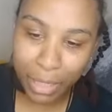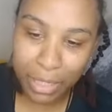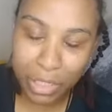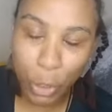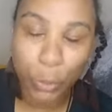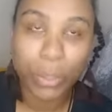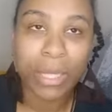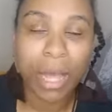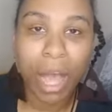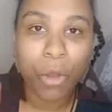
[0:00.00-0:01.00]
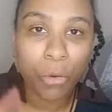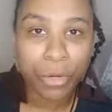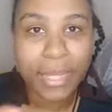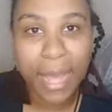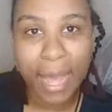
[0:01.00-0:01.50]
So I
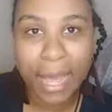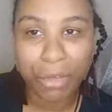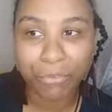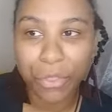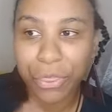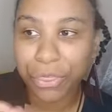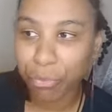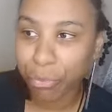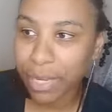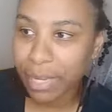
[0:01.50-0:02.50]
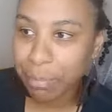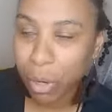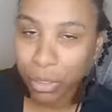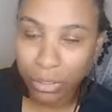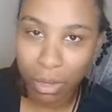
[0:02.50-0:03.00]
already have 3
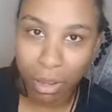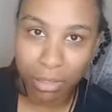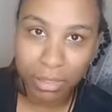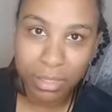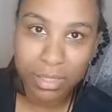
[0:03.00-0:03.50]
podcasts